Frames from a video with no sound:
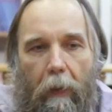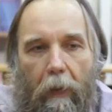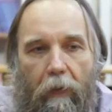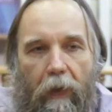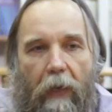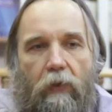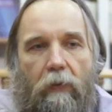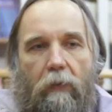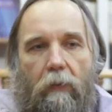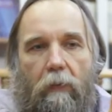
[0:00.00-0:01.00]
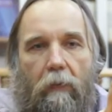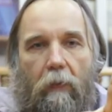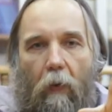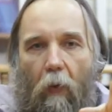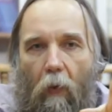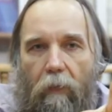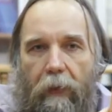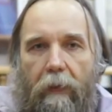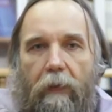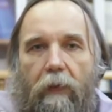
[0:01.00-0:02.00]
creation of
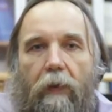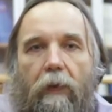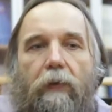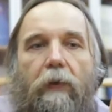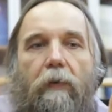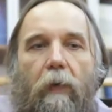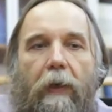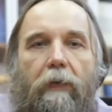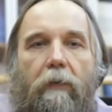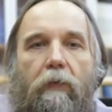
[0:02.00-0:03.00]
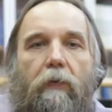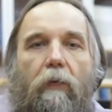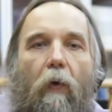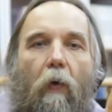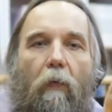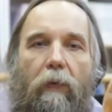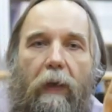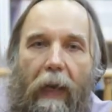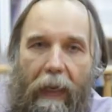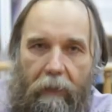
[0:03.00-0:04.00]
the derivatives of the
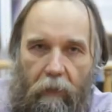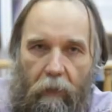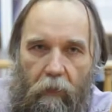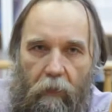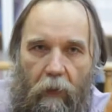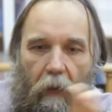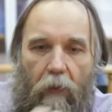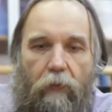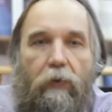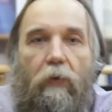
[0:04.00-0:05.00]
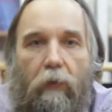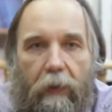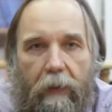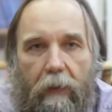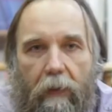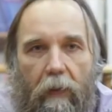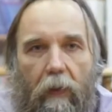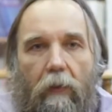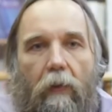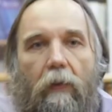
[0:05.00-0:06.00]
ethnos during
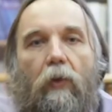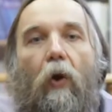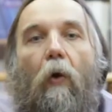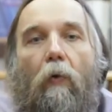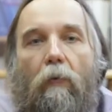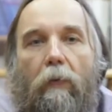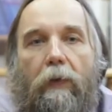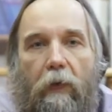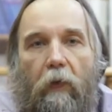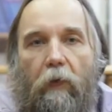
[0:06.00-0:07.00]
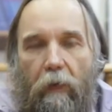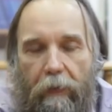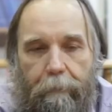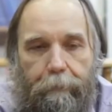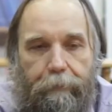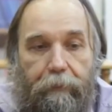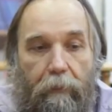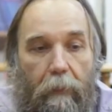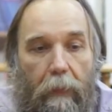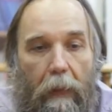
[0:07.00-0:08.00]
the known history.
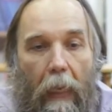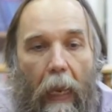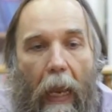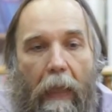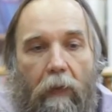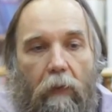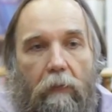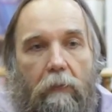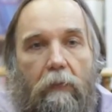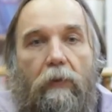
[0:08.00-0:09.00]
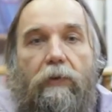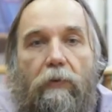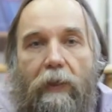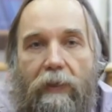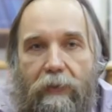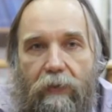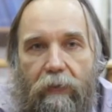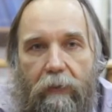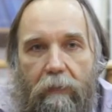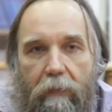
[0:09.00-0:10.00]
And new
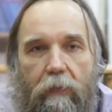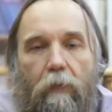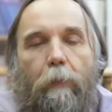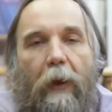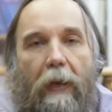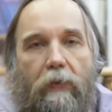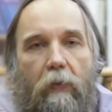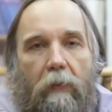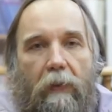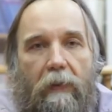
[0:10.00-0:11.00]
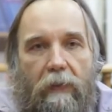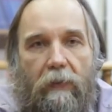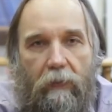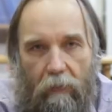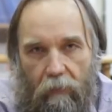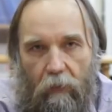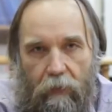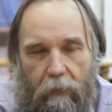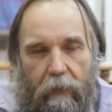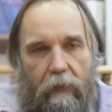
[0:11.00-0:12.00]
history, new page of the history, of
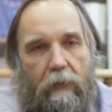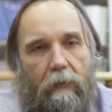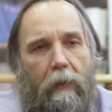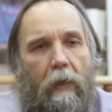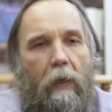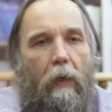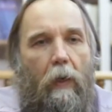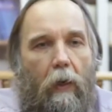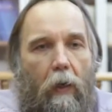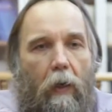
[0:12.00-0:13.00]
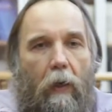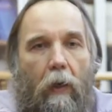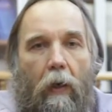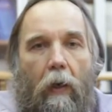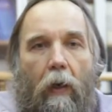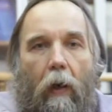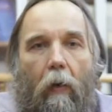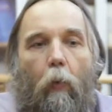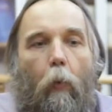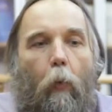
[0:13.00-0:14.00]
social history,
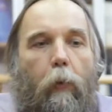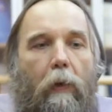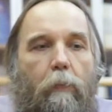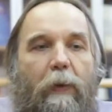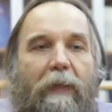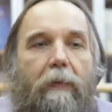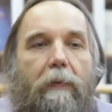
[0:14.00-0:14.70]
will be